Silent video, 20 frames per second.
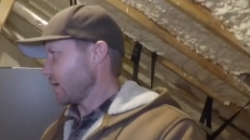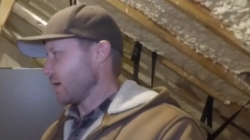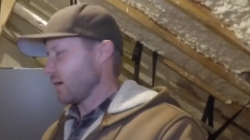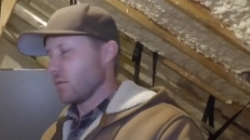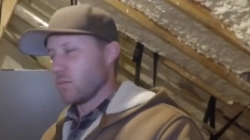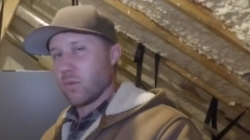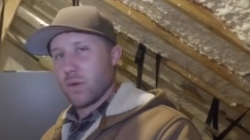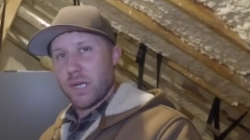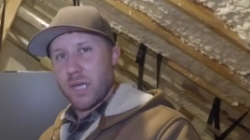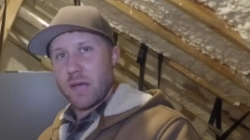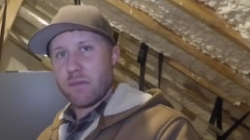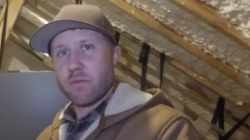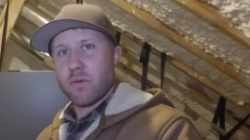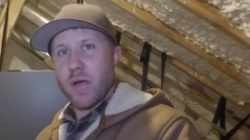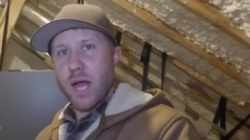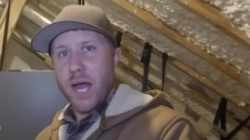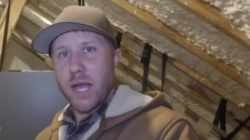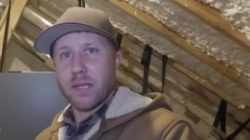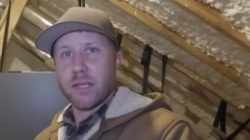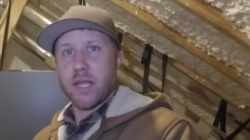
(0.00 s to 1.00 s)
Whenever
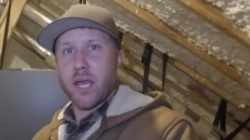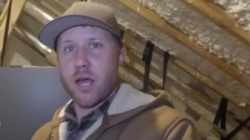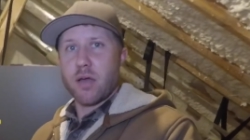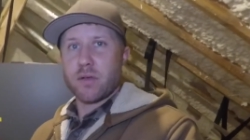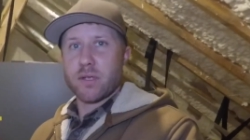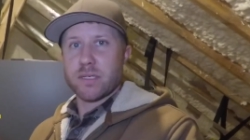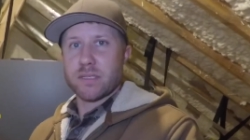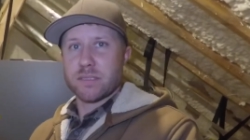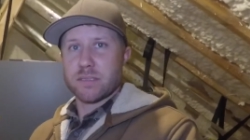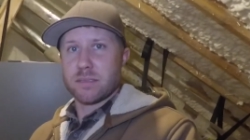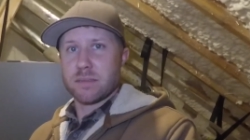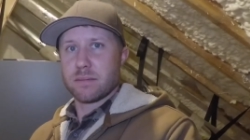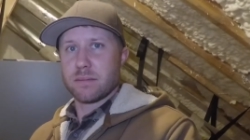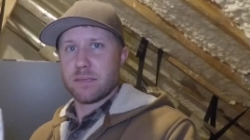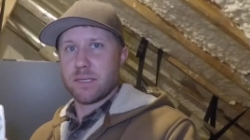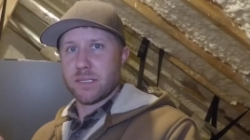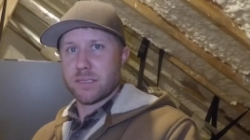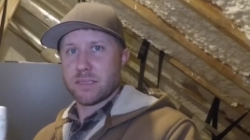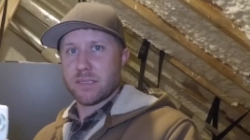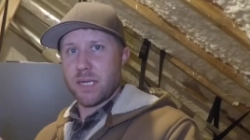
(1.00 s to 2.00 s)
I notice
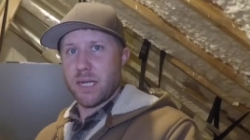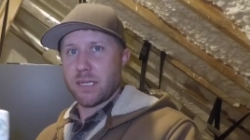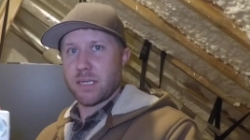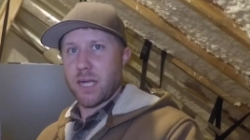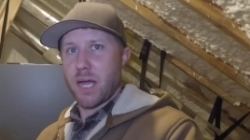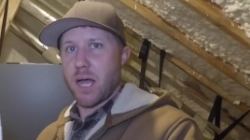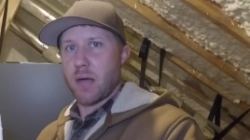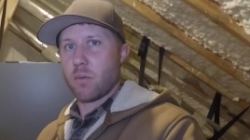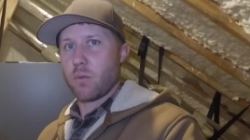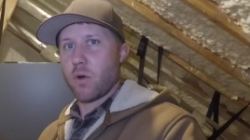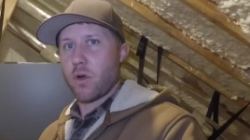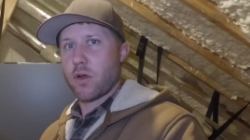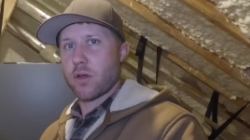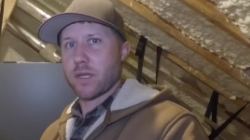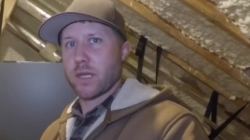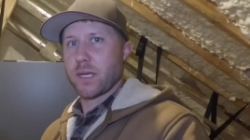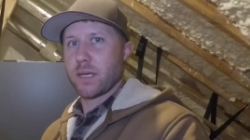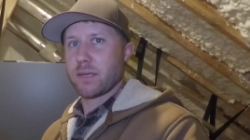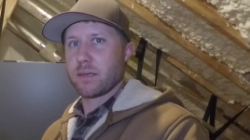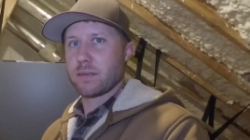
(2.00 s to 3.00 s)
this thing not
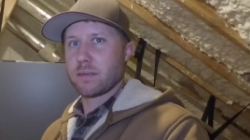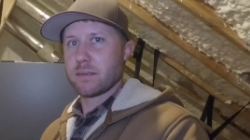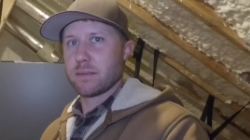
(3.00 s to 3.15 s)
working,